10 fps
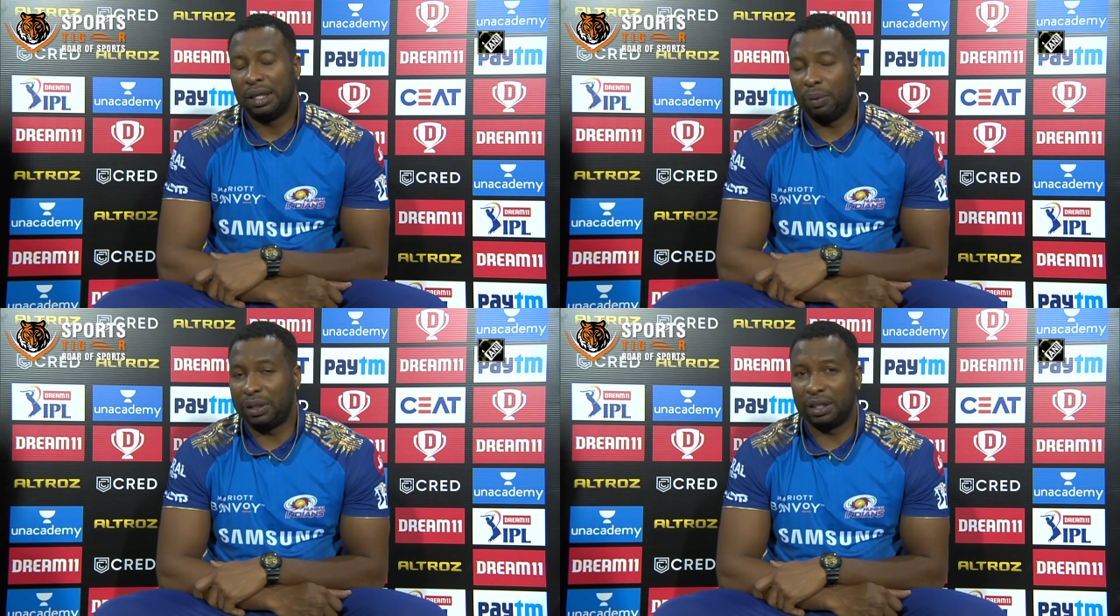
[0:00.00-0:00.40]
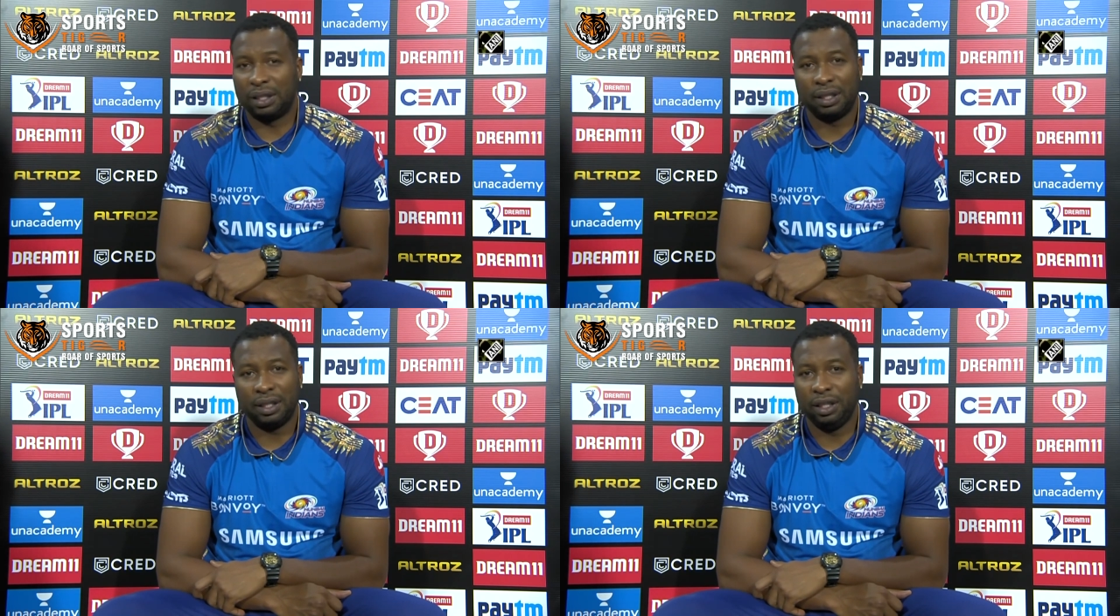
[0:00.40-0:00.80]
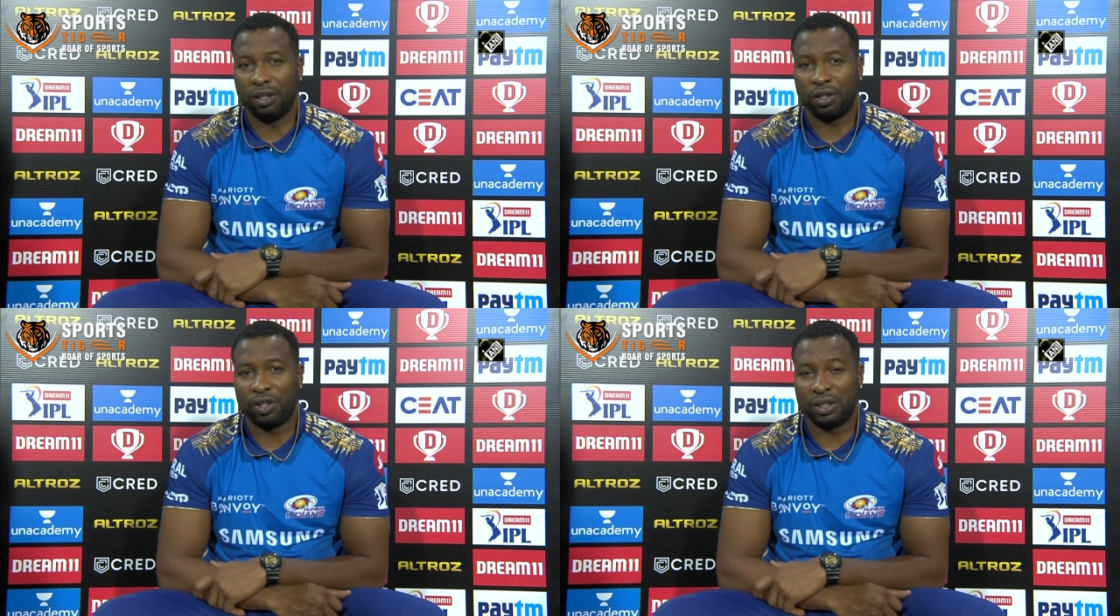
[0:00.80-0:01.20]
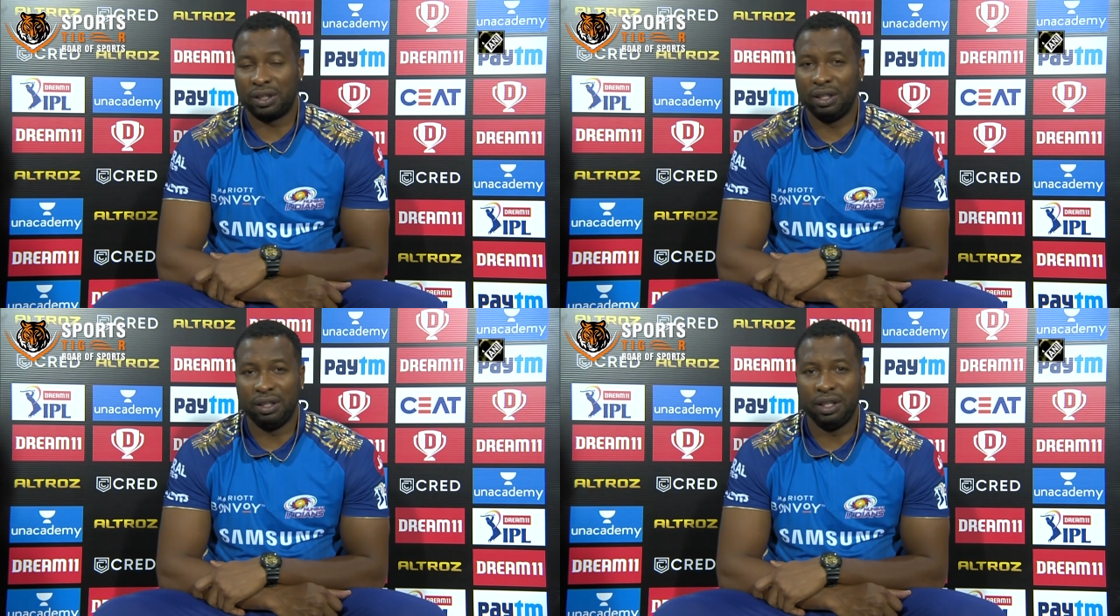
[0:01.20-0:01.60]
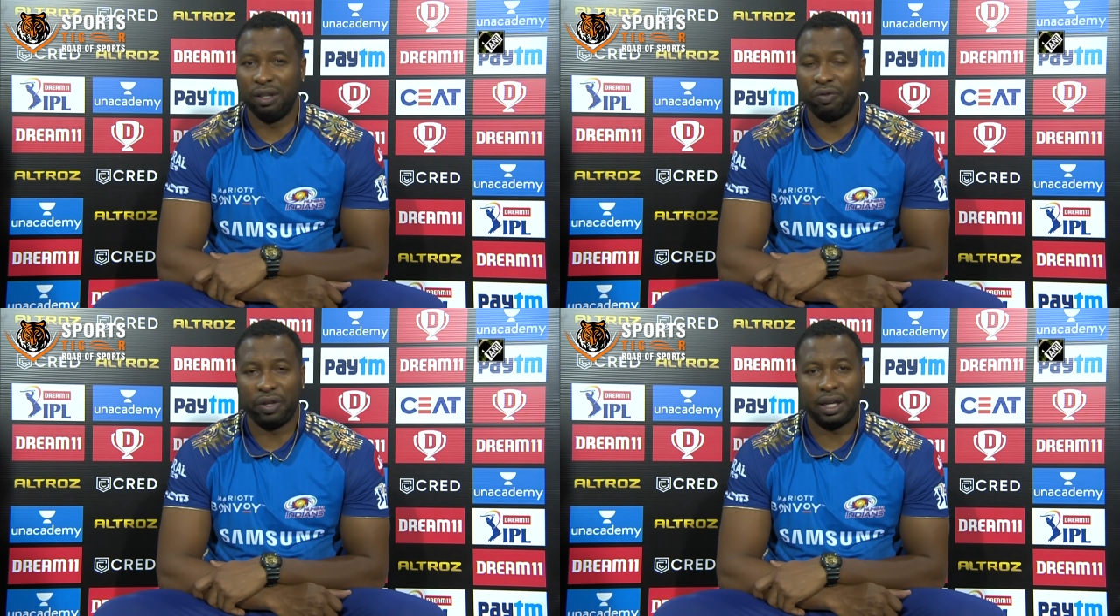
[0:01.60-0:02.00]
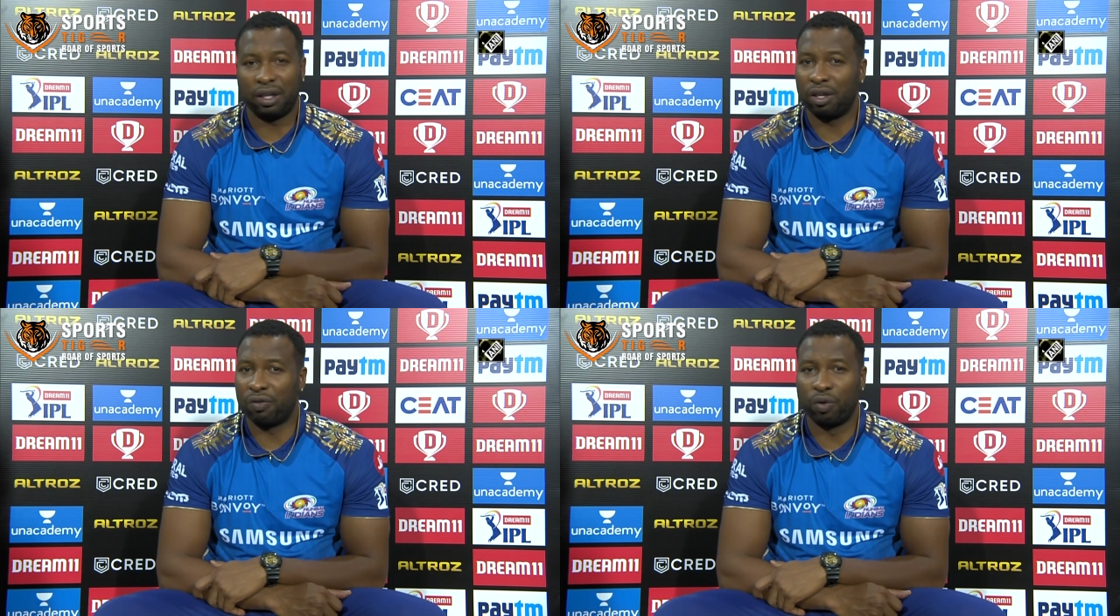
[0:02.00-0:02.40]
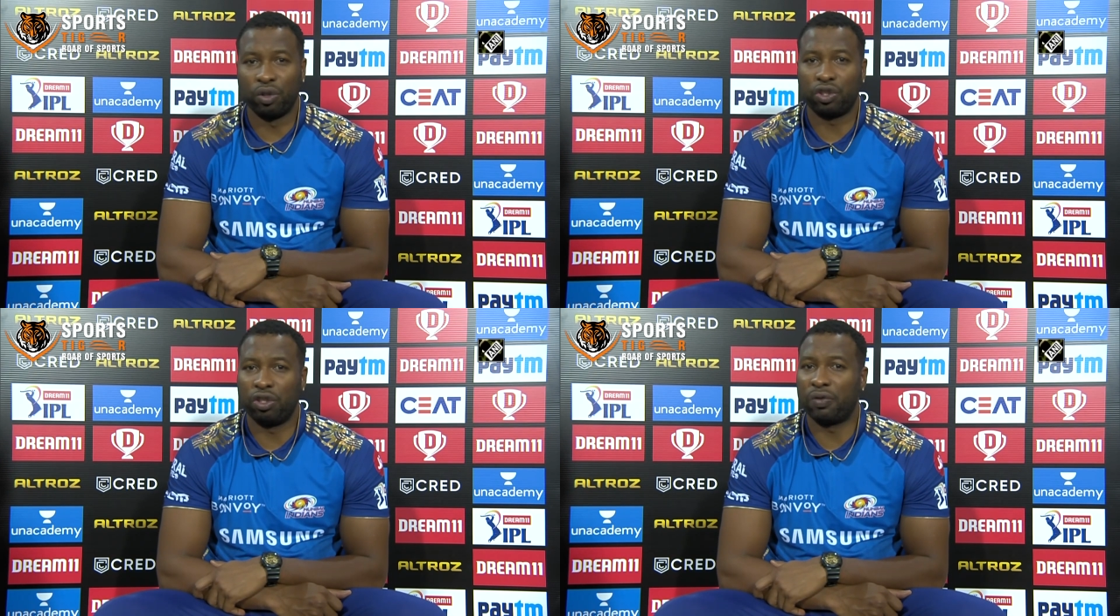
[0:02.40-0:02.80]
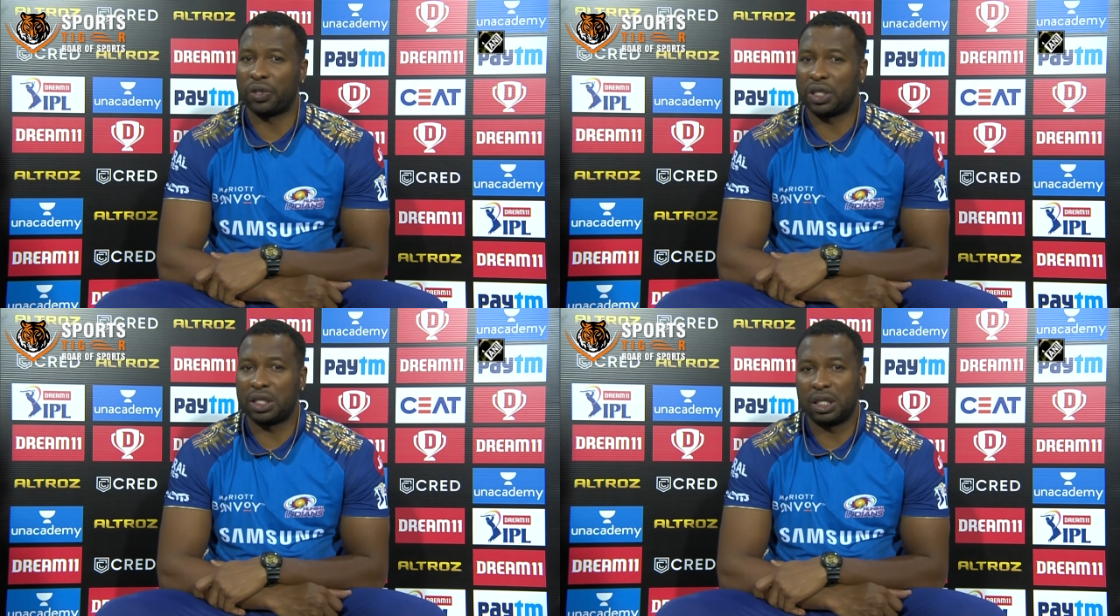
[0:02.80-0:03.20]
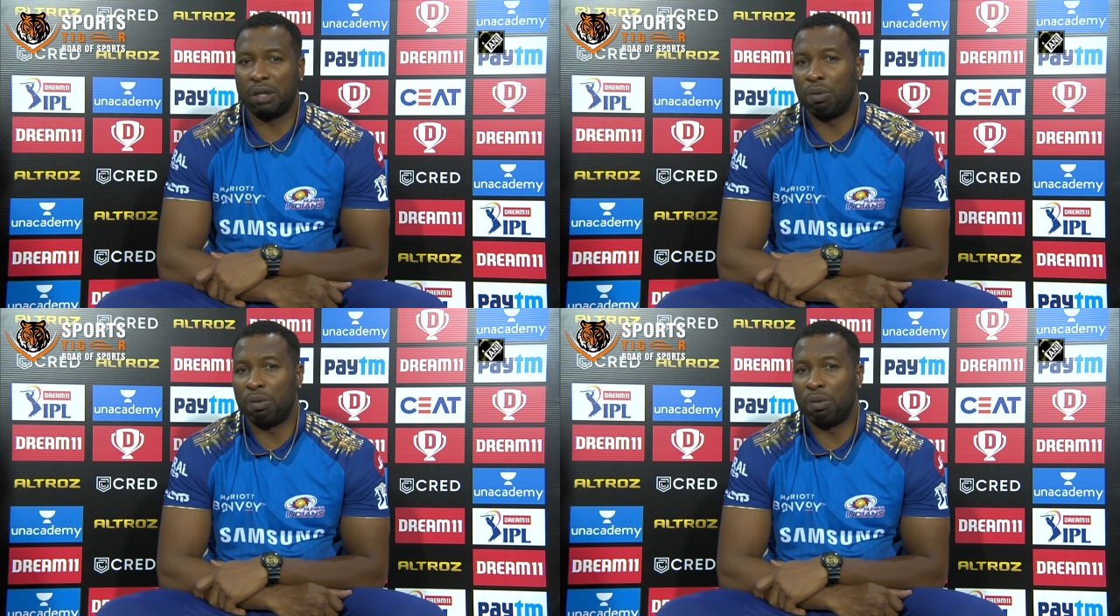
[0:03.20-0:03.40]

with an innocuous delivery that could have gone straight for 6, and the